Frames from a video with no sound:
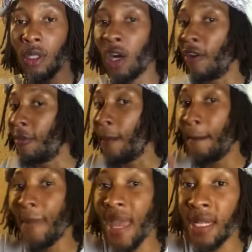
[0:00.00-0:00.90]
of
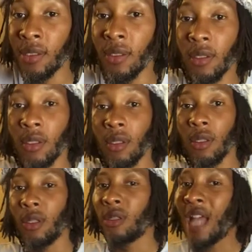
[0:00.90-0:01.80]
men
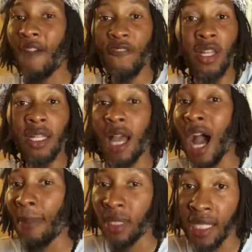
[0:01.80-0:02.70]
not feeling
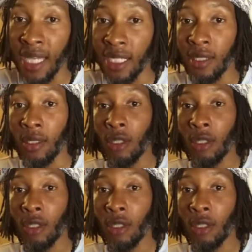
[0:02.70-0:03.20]
obligated